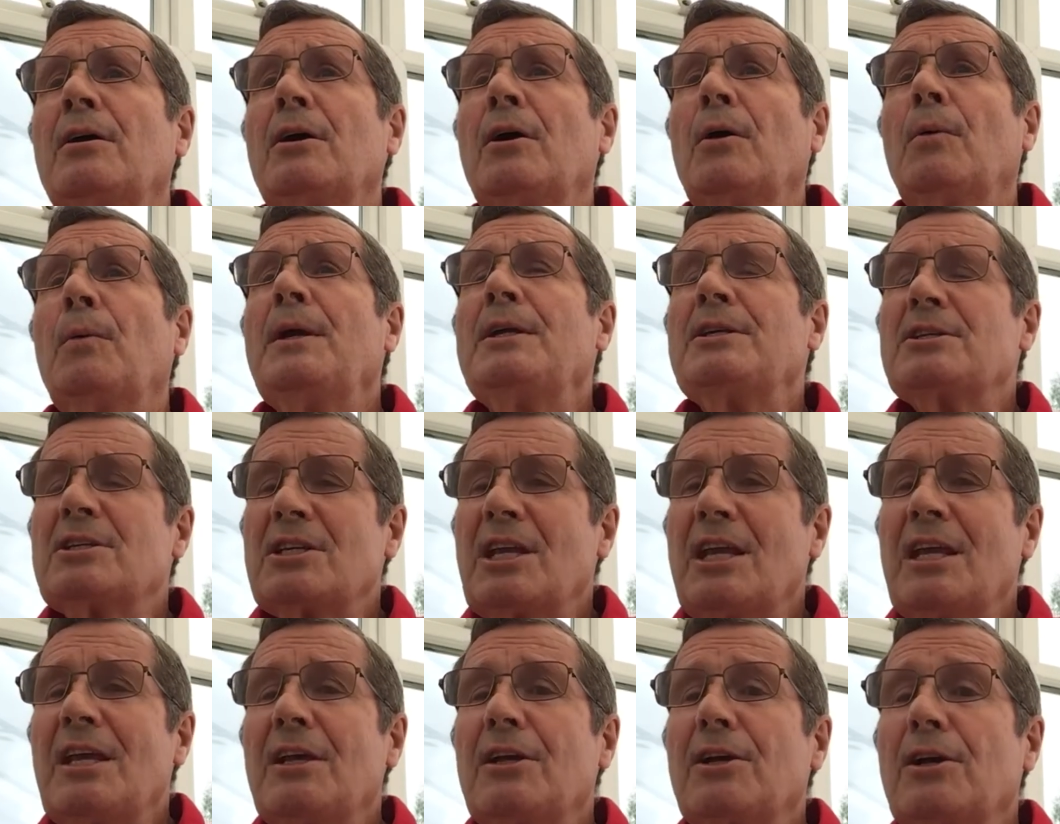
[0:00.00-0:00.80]
We
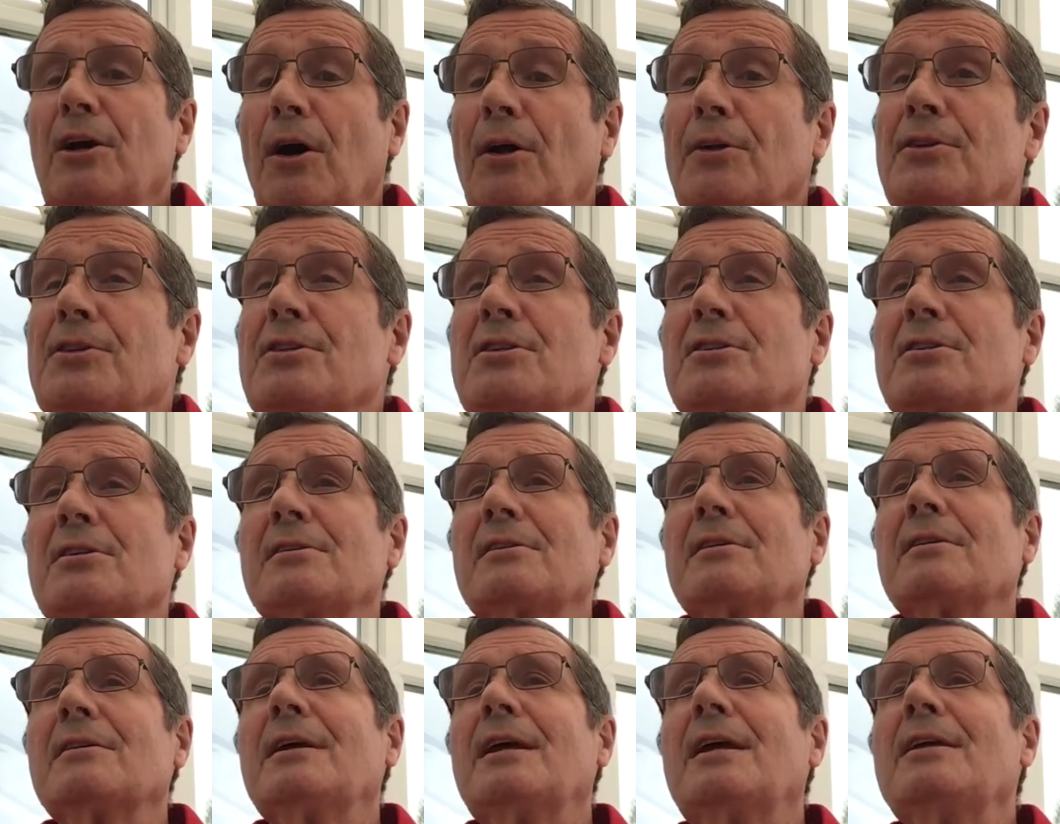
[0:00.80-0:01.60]
seek
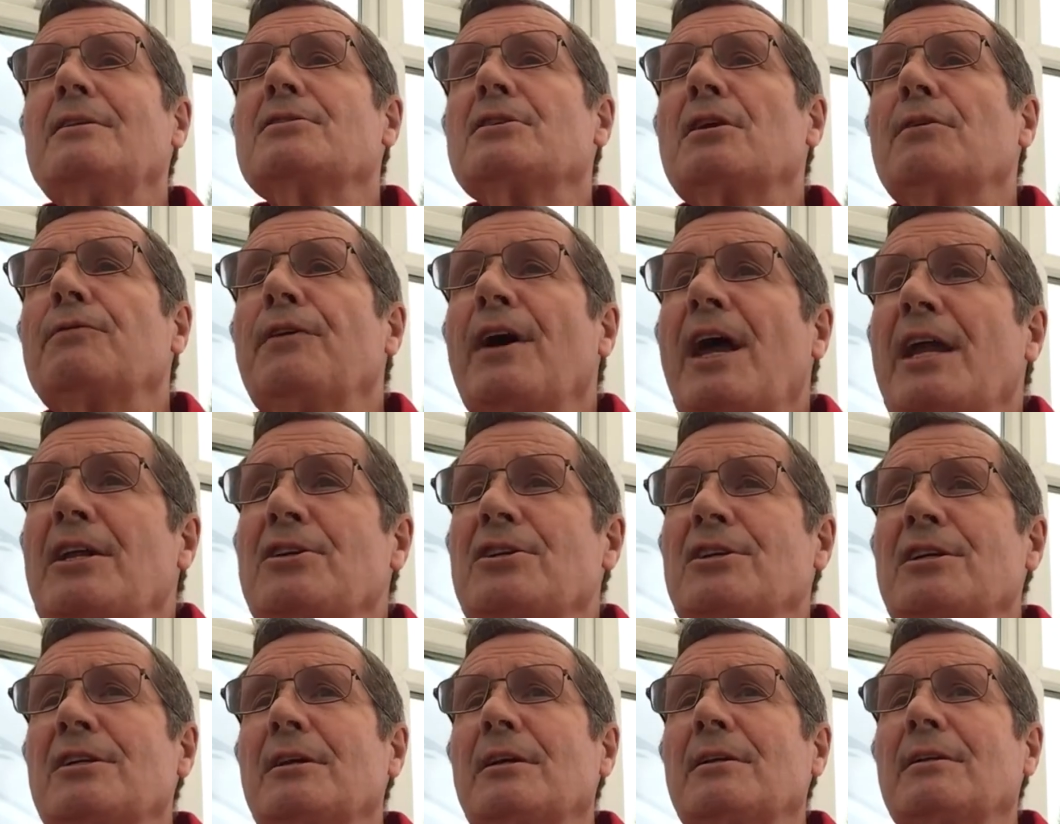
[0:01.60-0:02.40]
God's
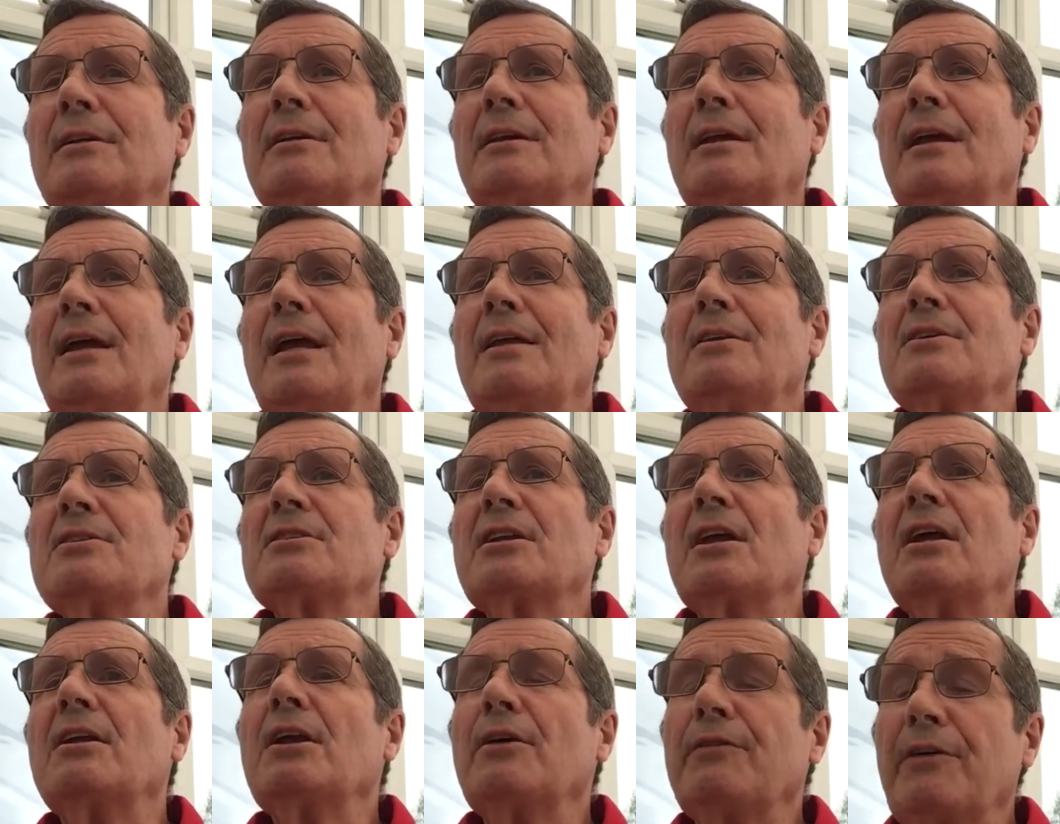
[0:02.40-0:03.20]
intervention
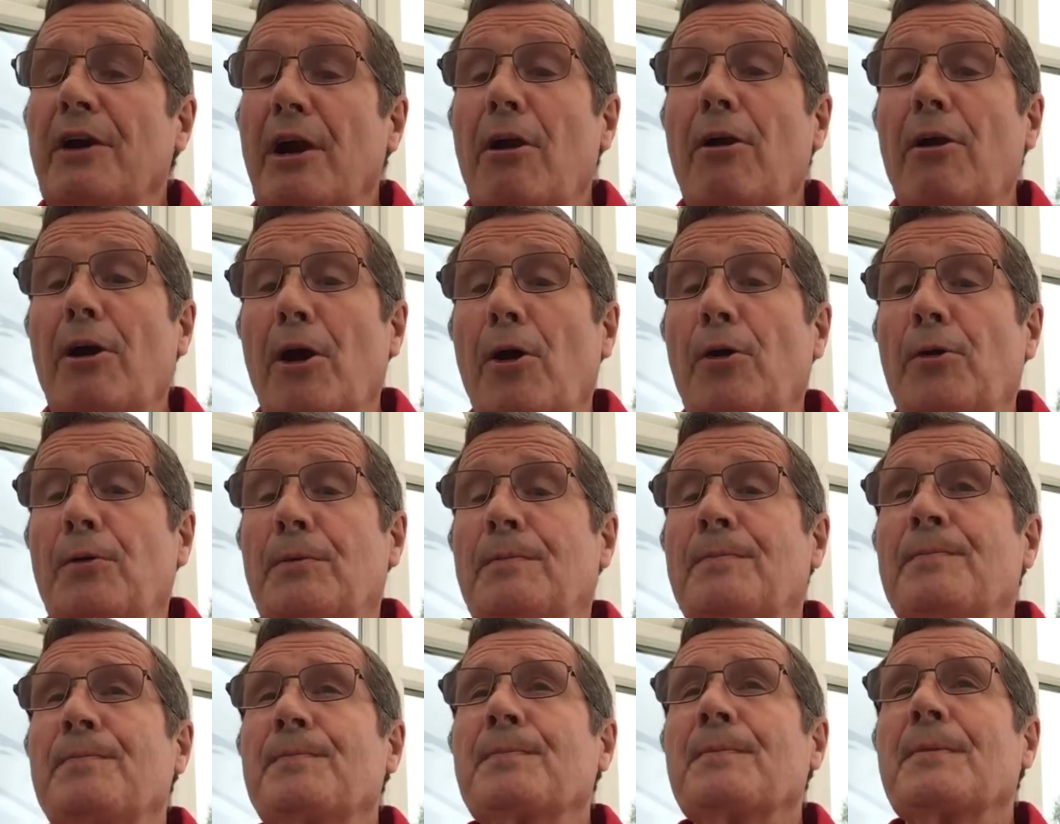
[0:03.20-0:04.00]
instead of our own.